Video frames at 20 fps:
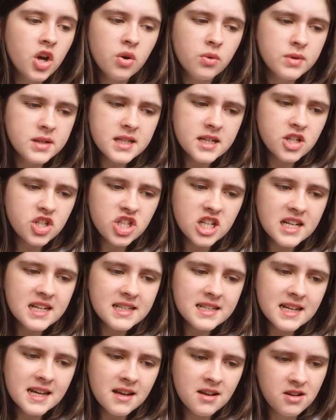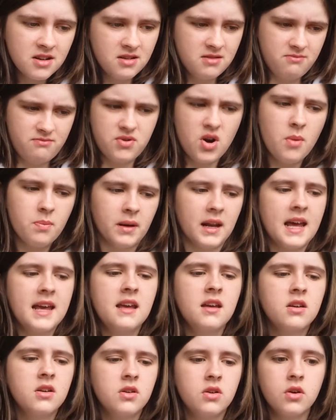Was it cheesy?
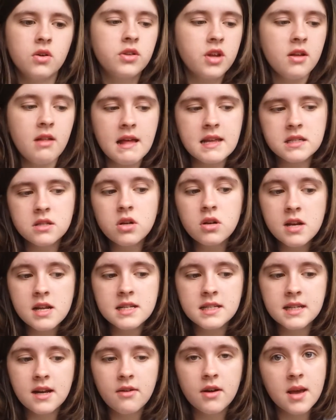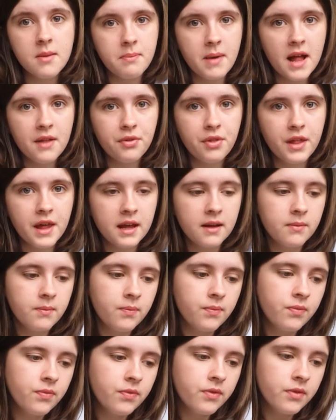Probably, although that's not necessarily a bad thing.
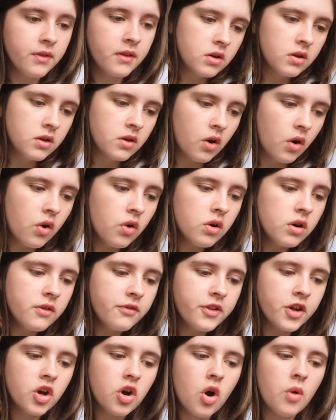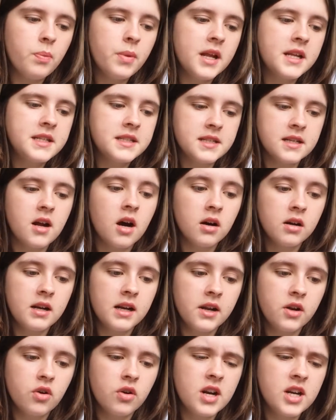All of the goblins and
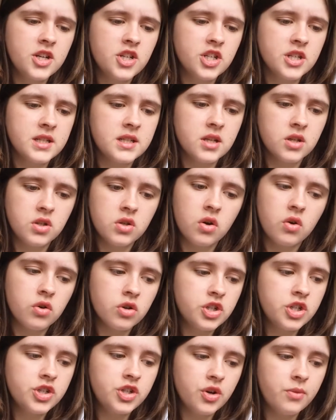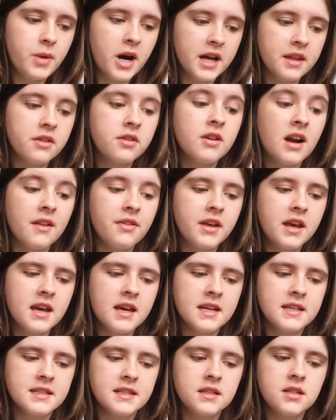ugly creatures that tortured your mind throughout the
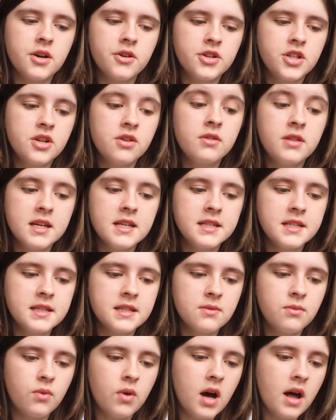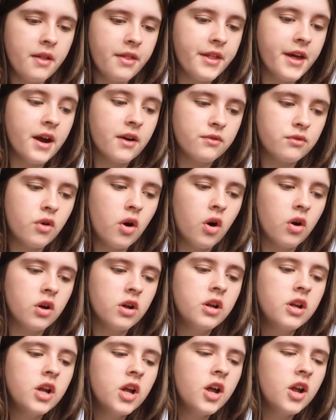years and told you this isn't worth it are
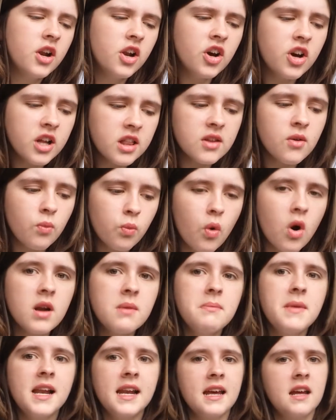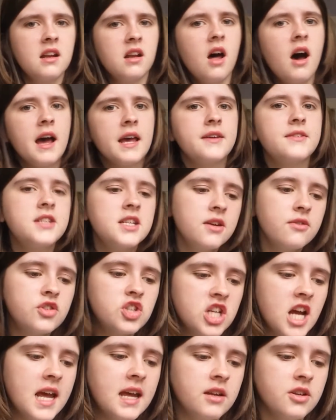wrong. Look at the 1 million lives you've
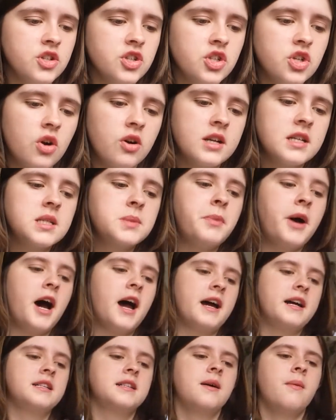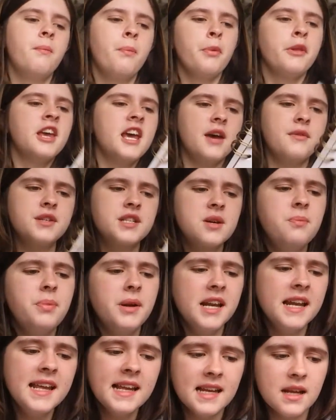changed or inspired. It was
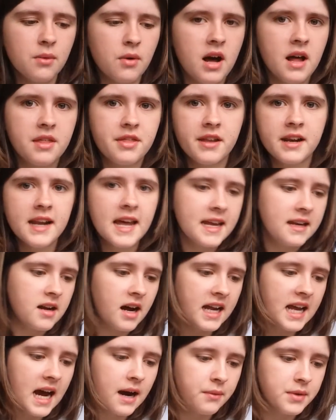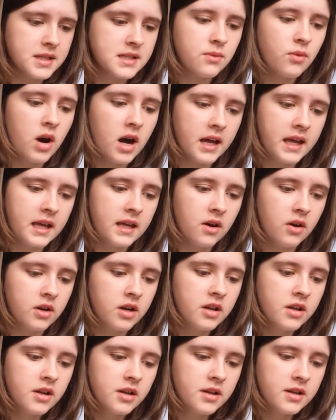completely worth the late night hours working on